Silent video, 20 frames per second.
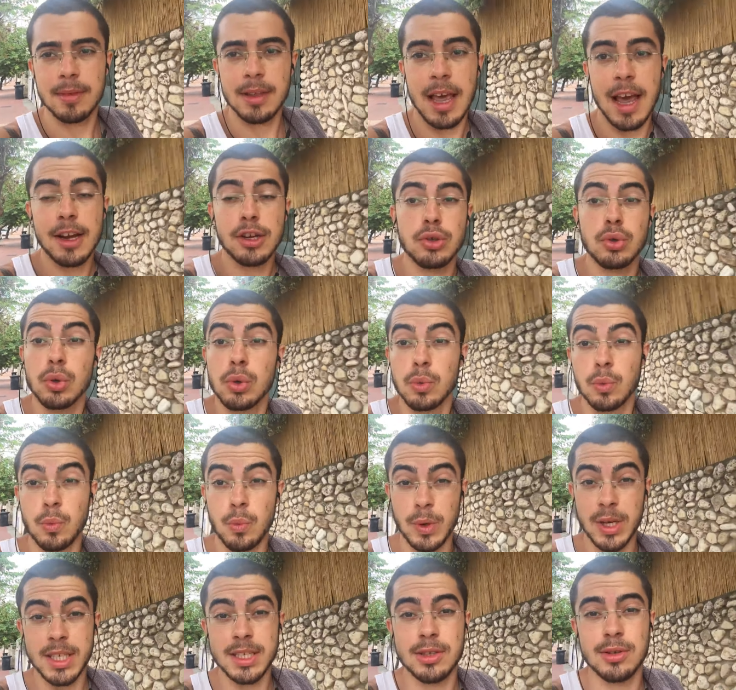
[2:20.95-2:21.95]
Actual
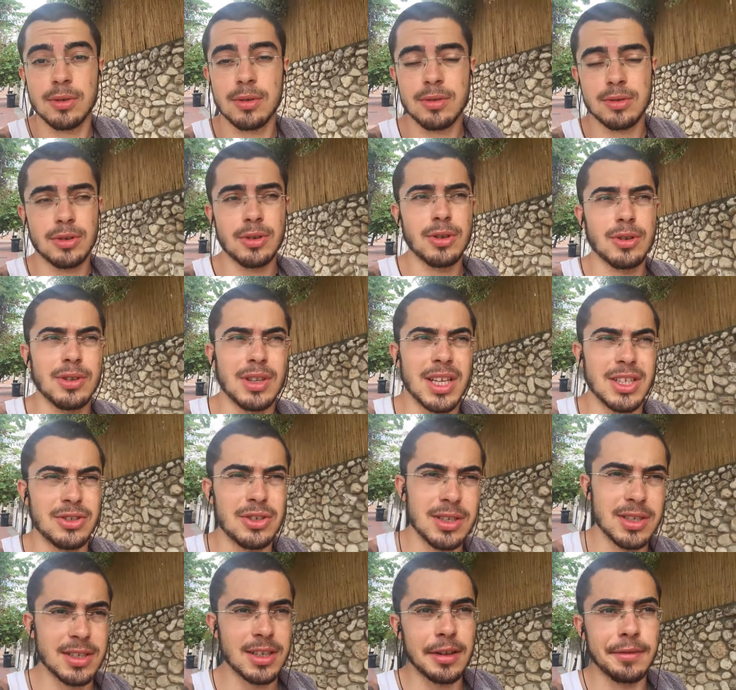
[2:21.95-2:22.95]
research, not
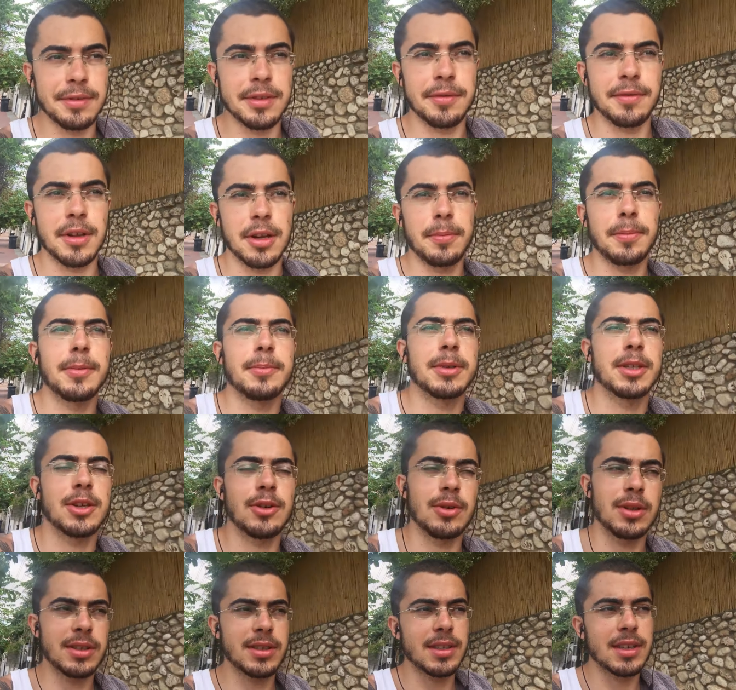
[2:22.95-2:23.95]
just self-development
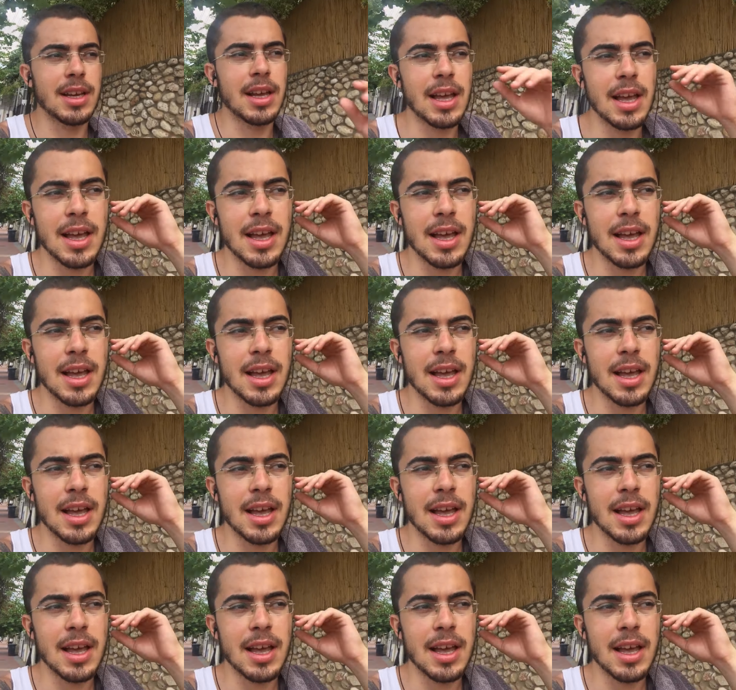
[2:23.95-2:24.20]
materials,